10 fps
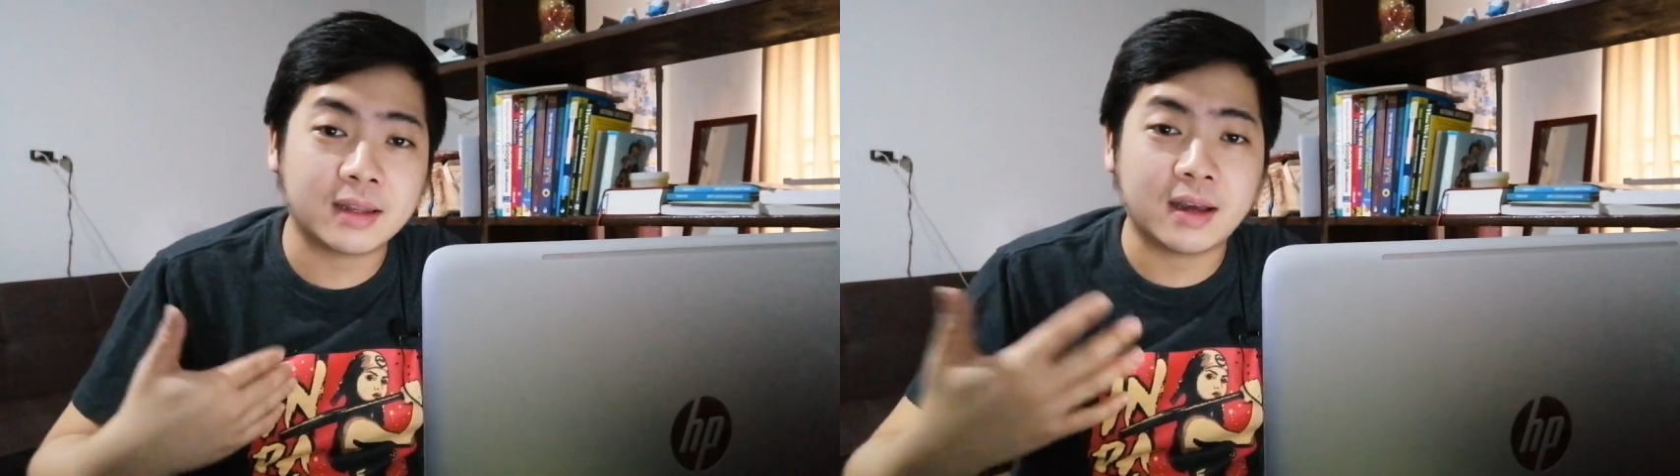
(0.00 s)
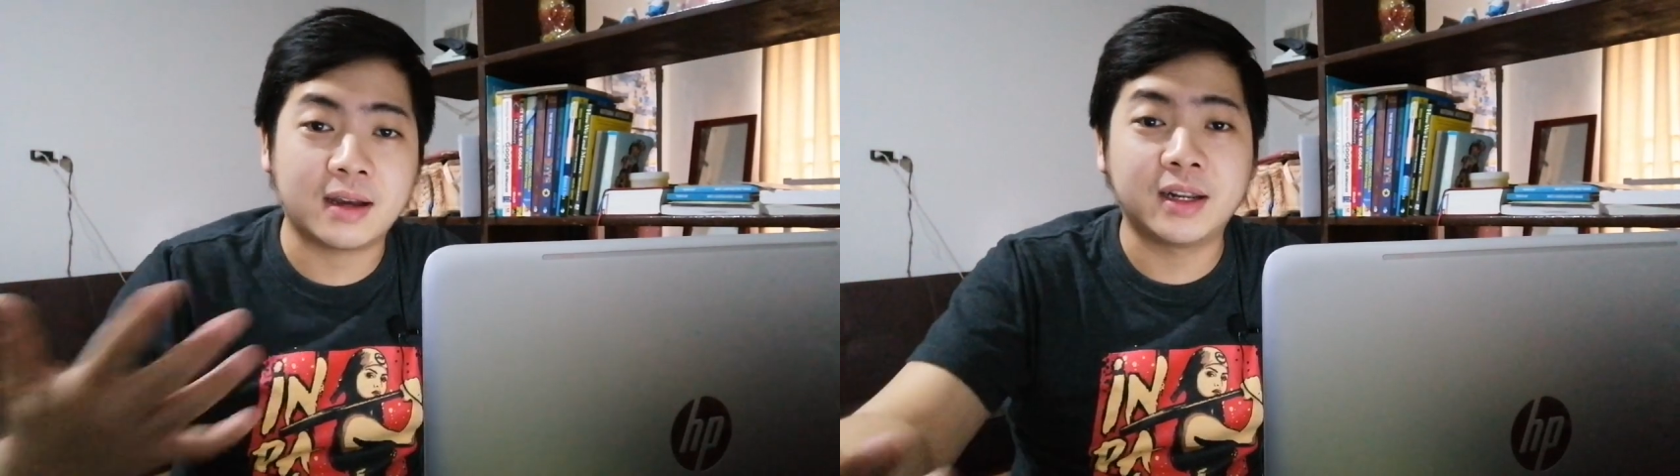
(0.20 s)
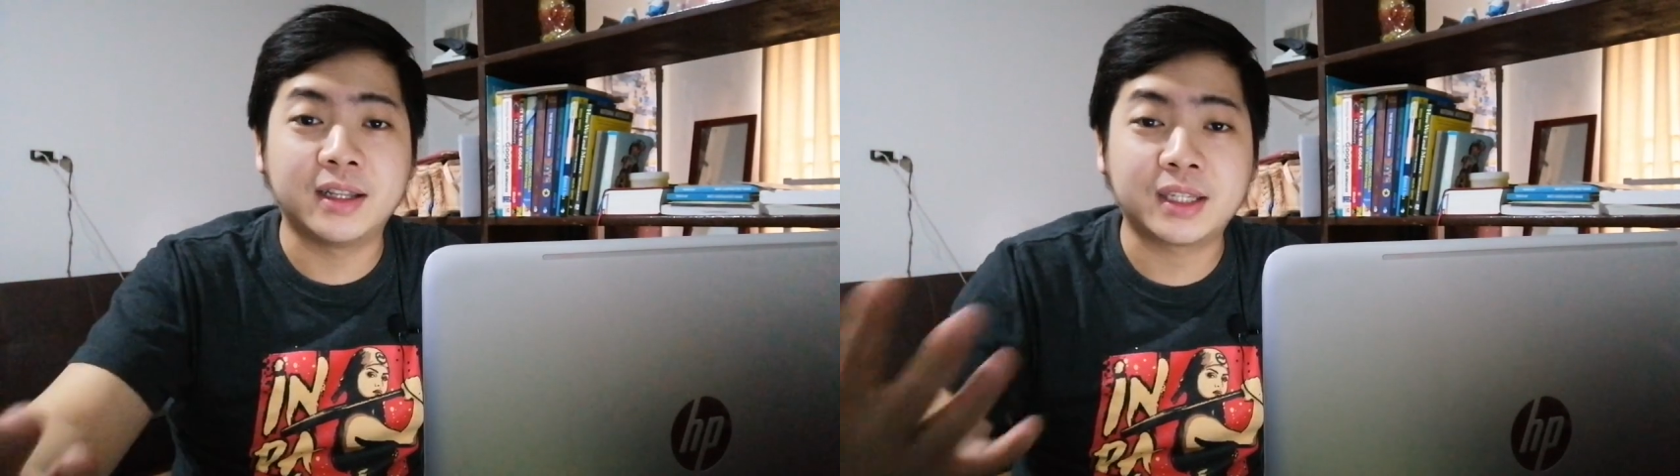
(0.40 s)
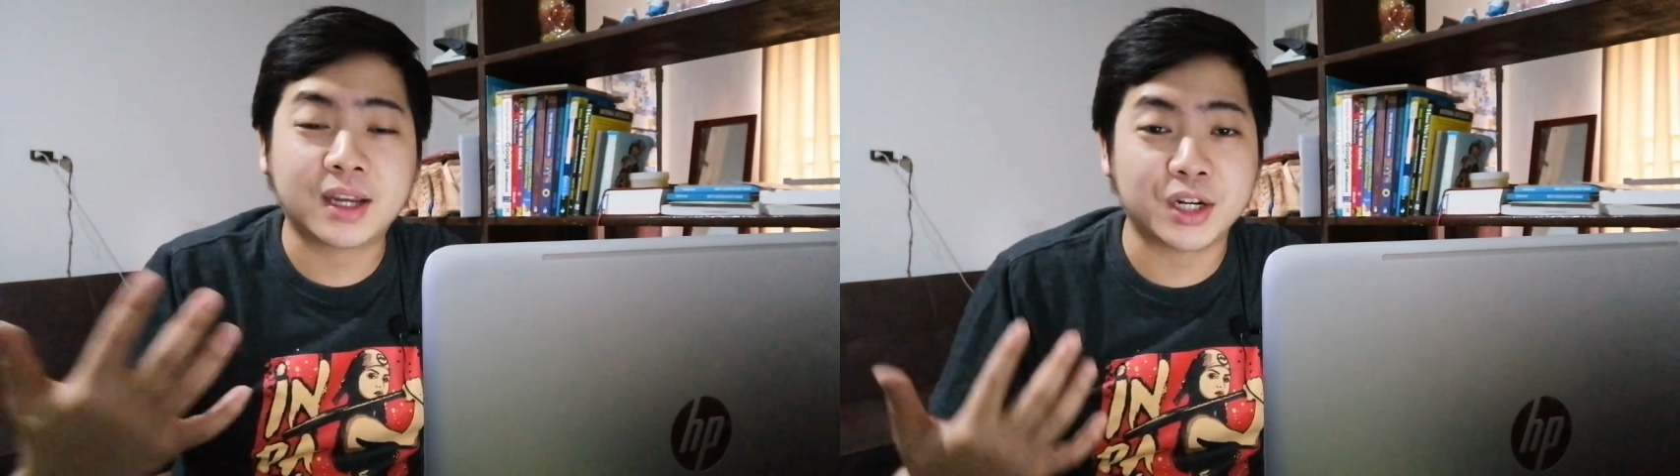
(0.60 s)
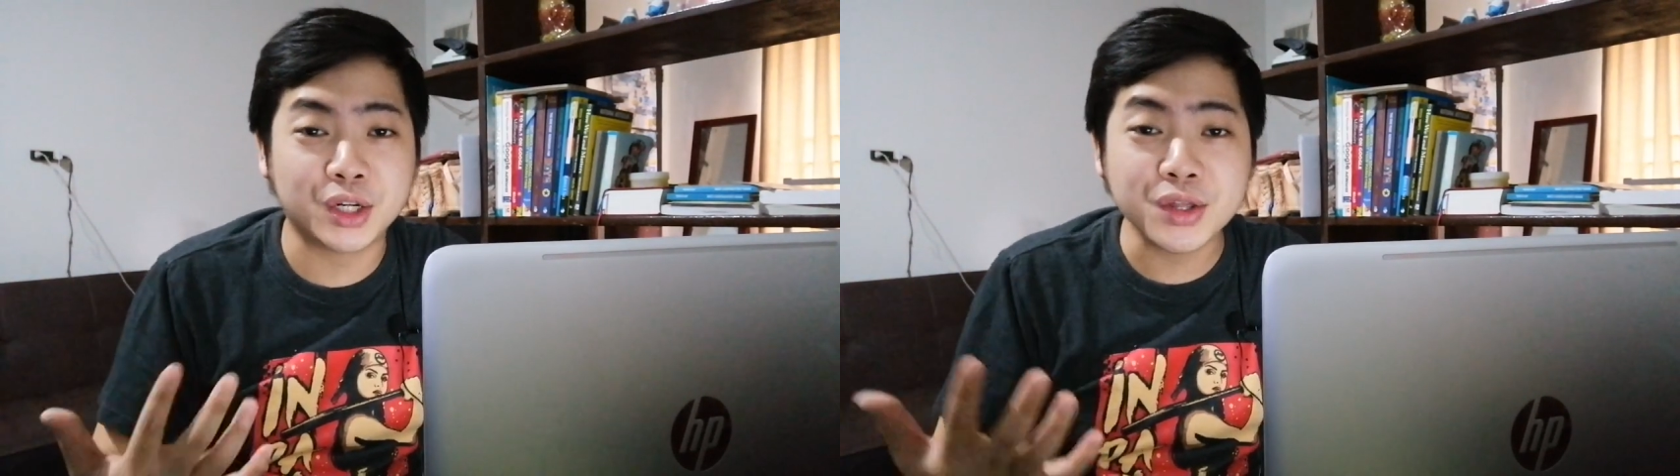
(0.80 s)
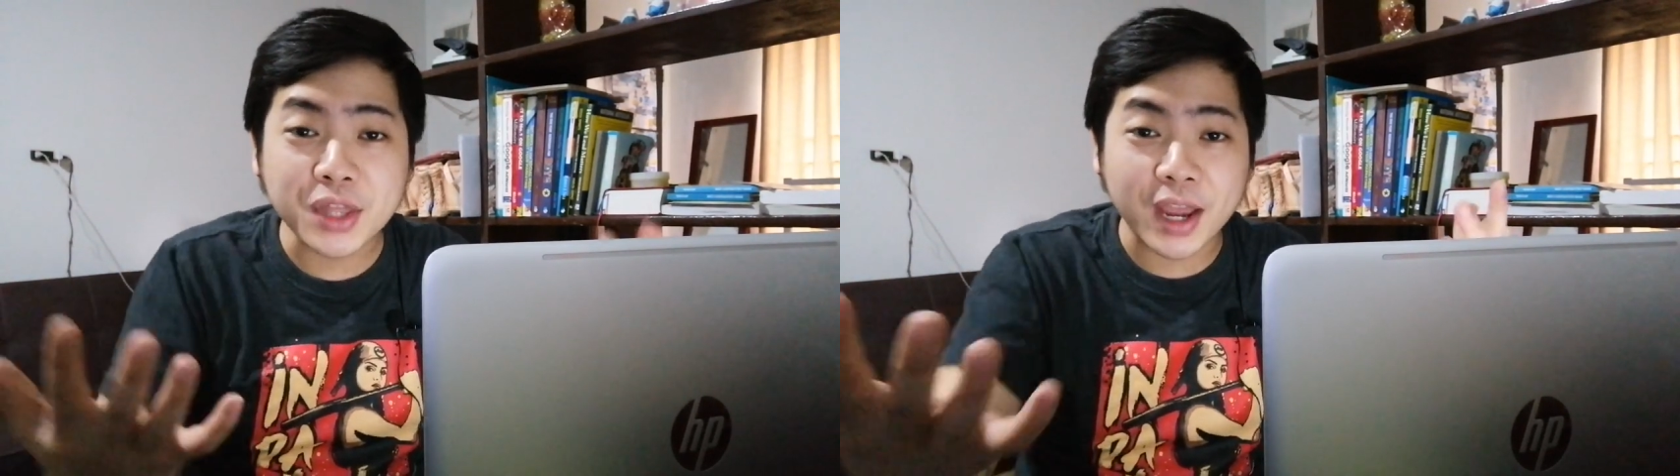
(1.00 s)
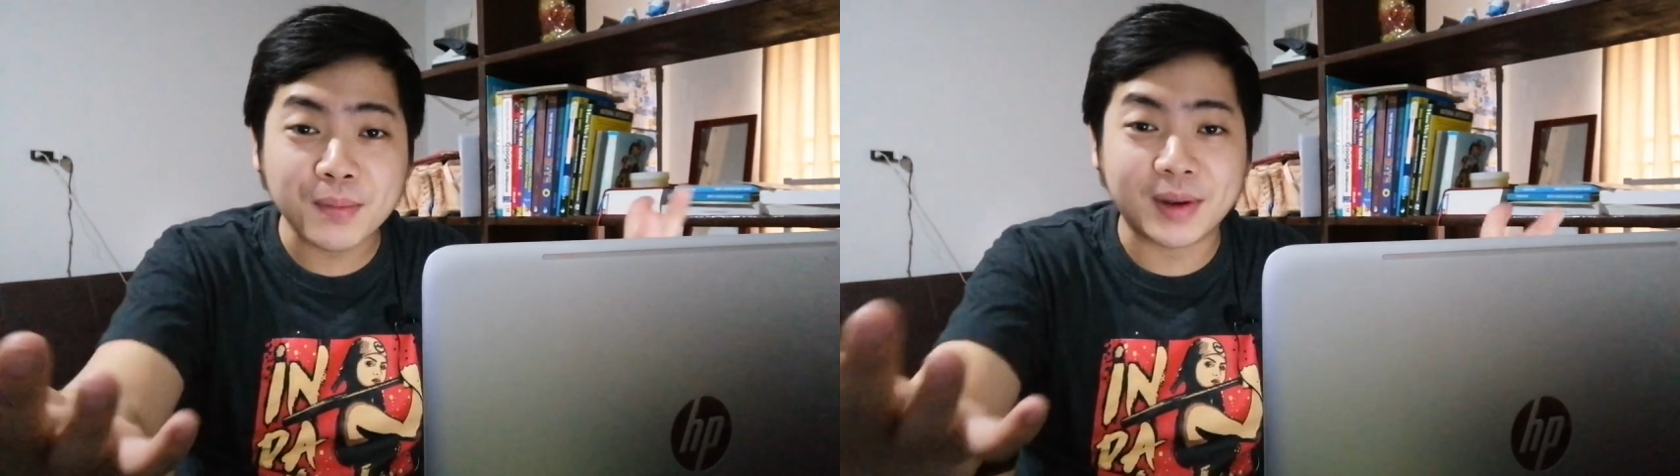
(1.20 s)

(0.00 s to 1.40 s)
the discussion type,